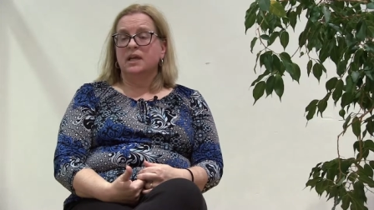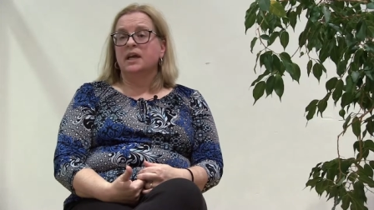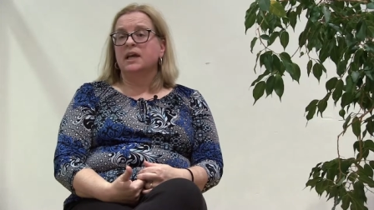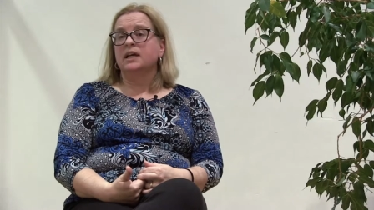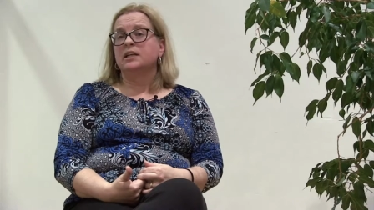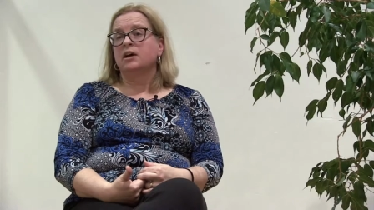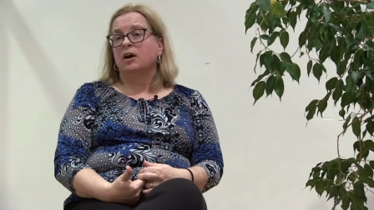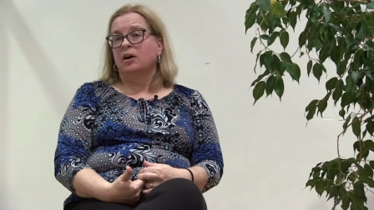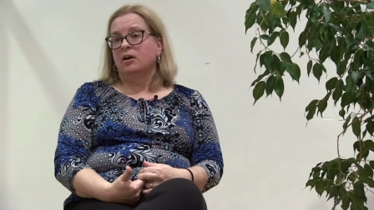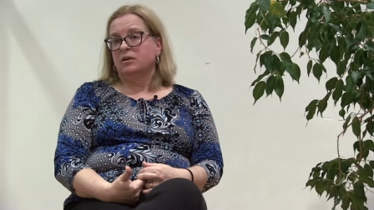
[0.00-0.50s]

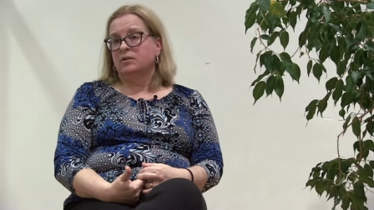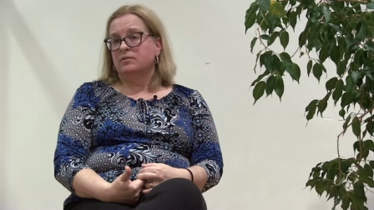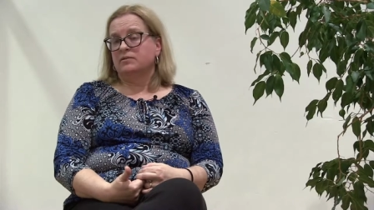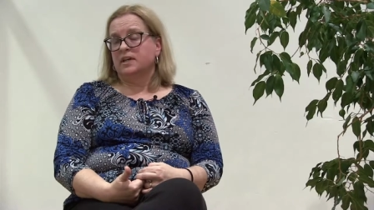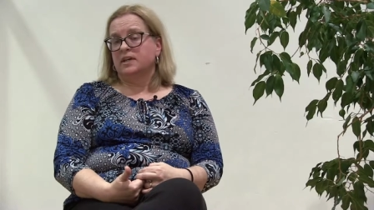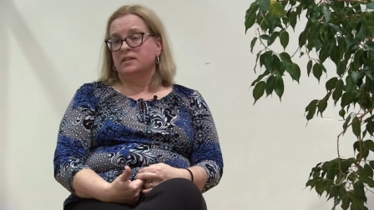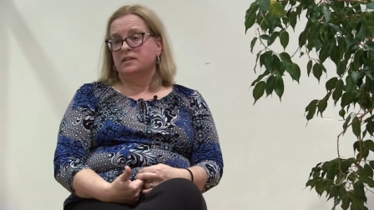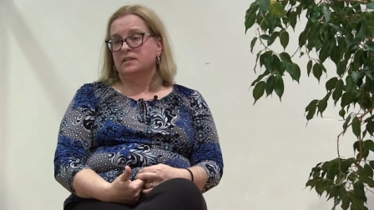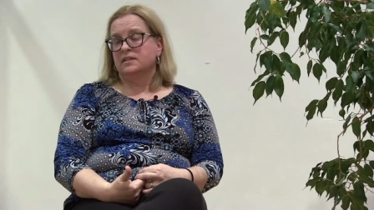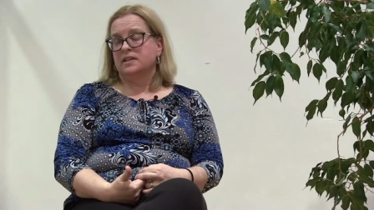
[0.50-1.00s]
and all of
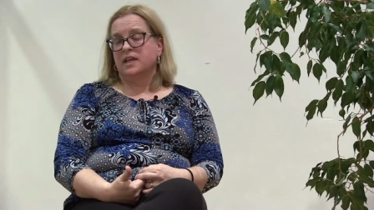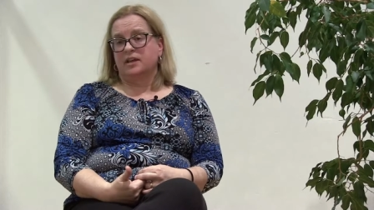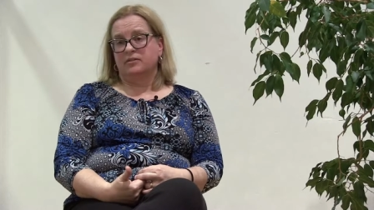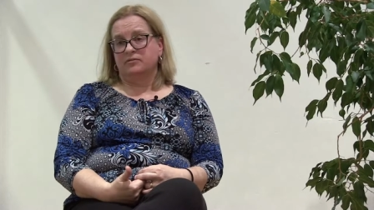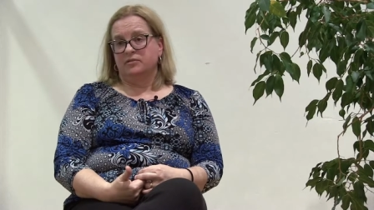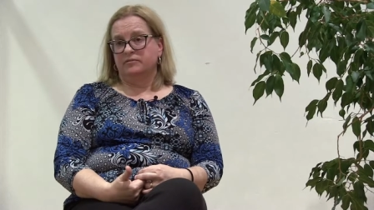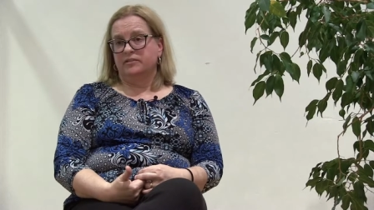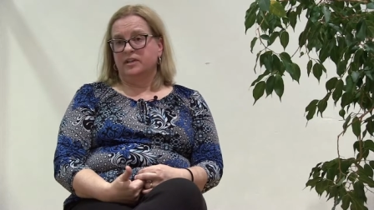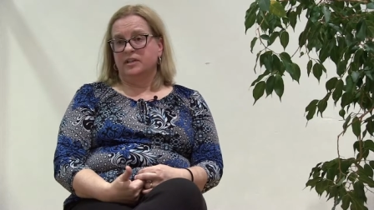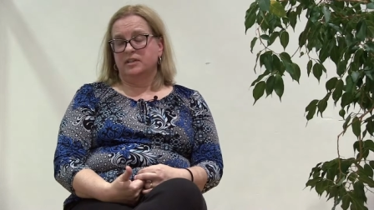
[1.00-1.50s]
that is
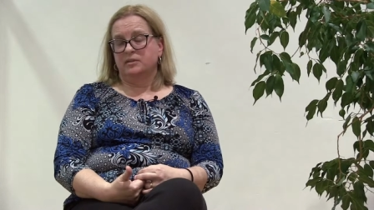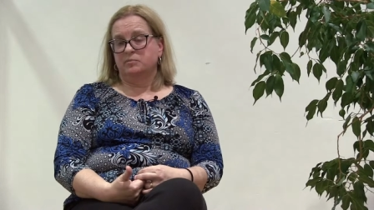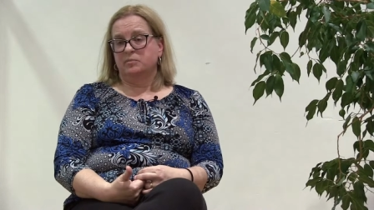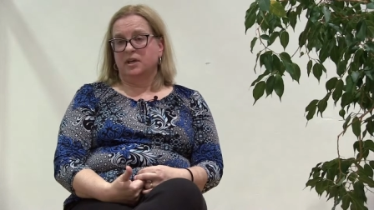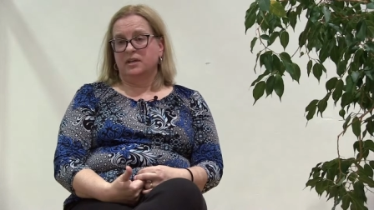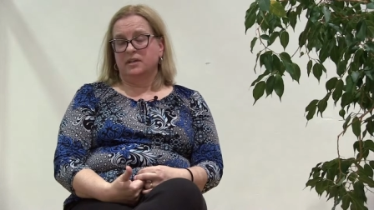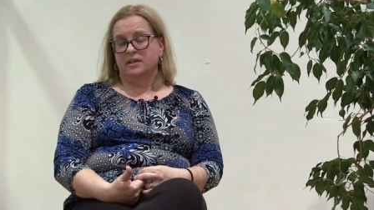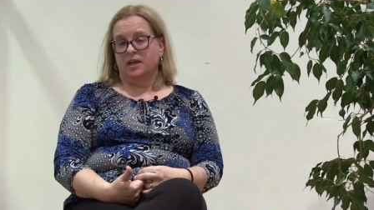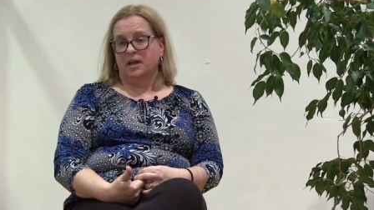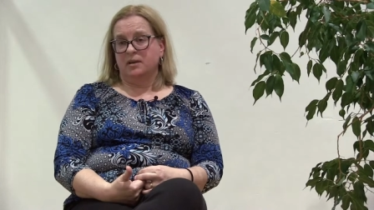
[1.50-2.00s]
aggravated
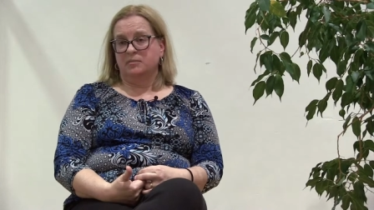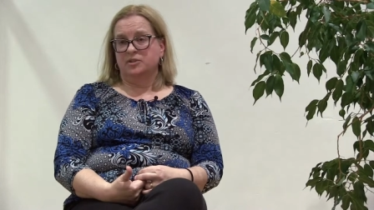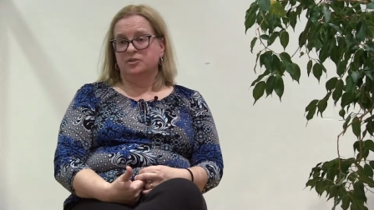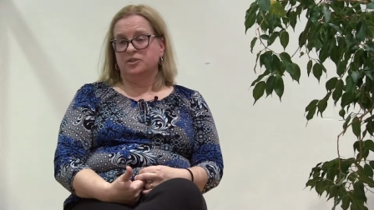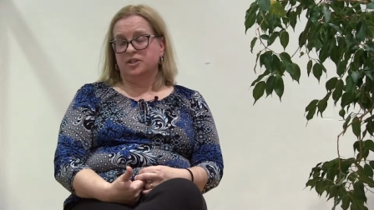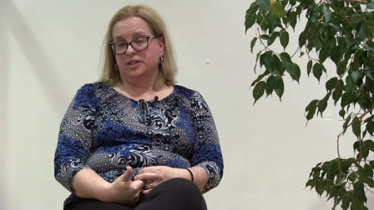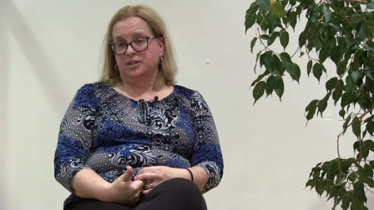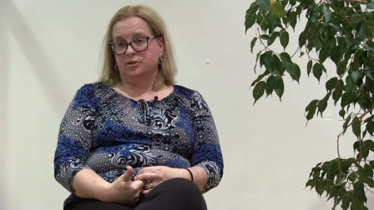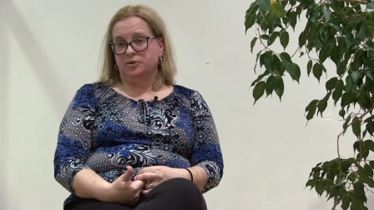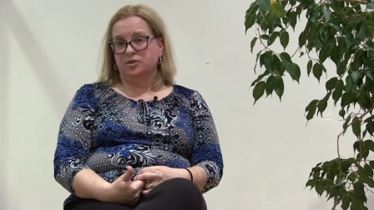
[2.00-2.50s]
by climate
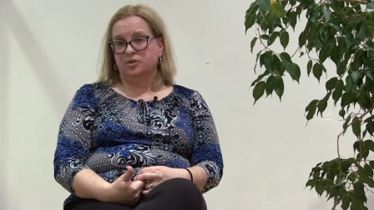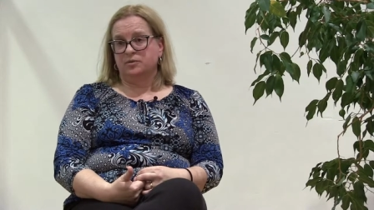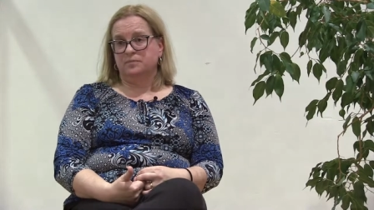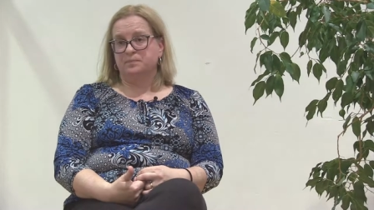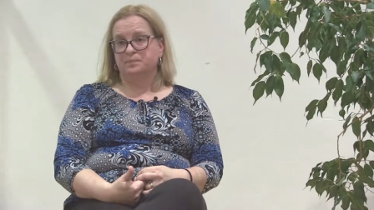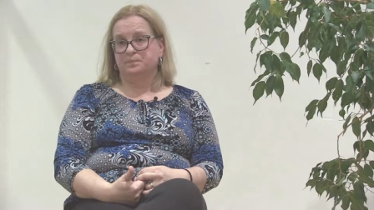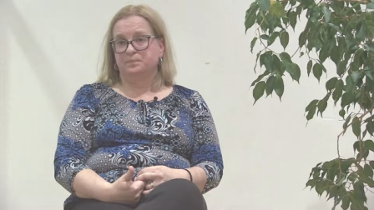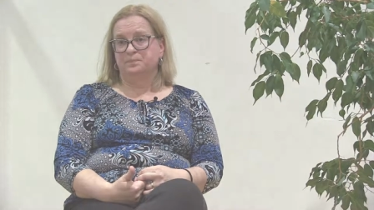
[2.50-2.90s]
change.